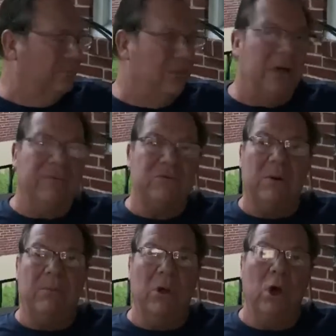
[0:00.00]
I don't have
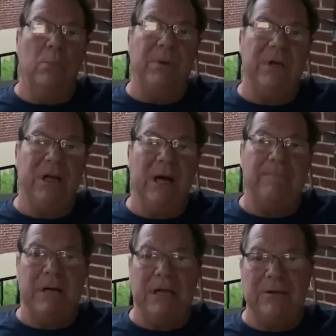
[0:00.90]
trouble opening up
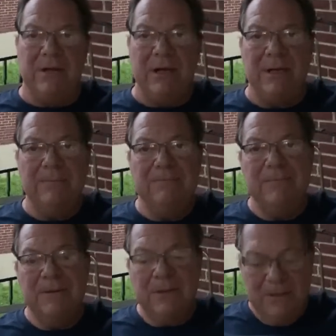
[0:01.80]
anything.
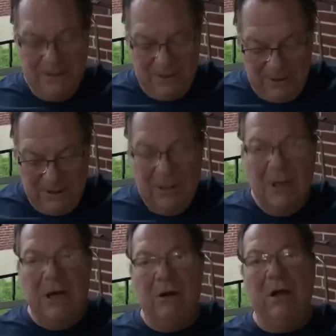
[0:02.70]

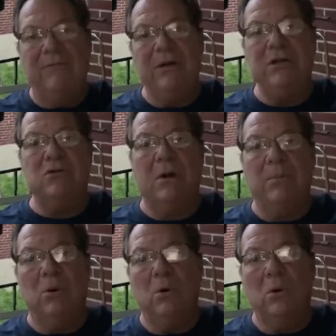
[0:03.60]
I don't have any
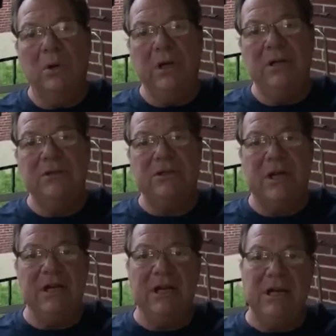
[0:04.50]
trouble
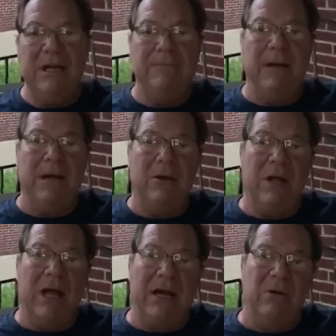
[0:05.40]
sending an email.
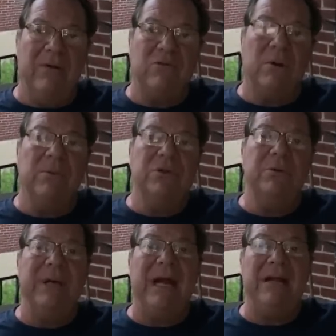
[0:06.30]
I don't have trouble
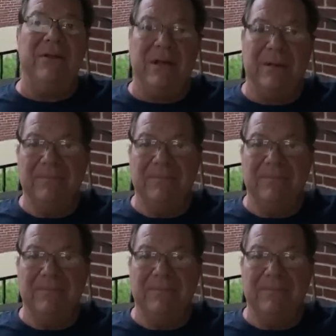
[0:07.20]
doing anything.